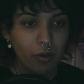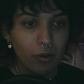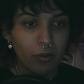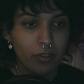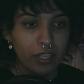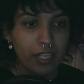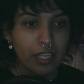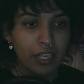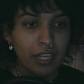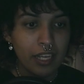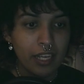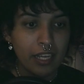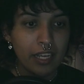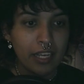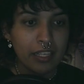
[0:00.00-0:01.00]
only
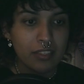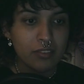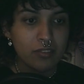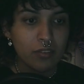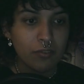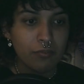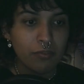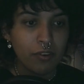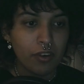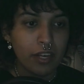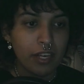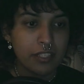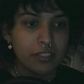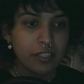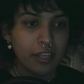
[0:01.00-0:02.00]
insofar
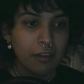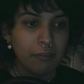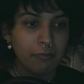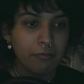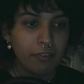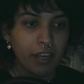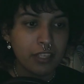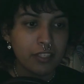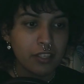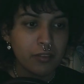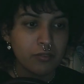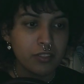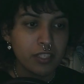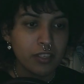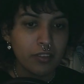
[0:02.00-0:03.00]
as they affect the
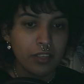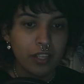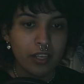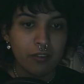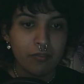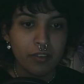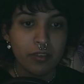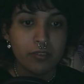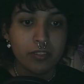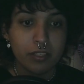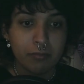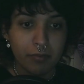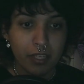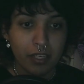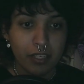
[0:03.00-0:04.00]
utility of those
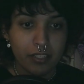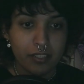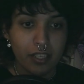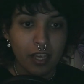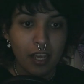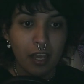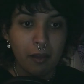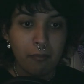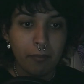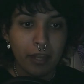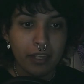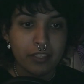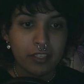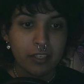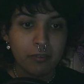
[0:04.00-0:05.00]
commodities,
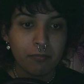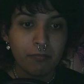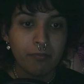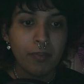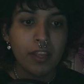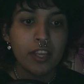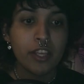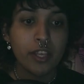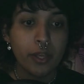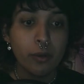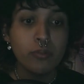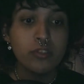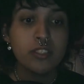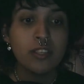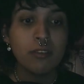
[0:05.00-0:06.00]
make them
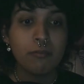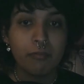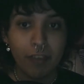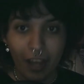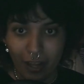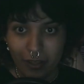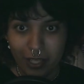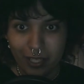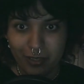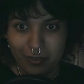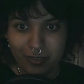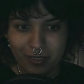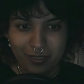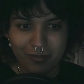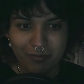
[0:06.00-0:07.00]
use
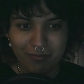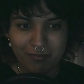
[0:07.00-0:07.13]
values.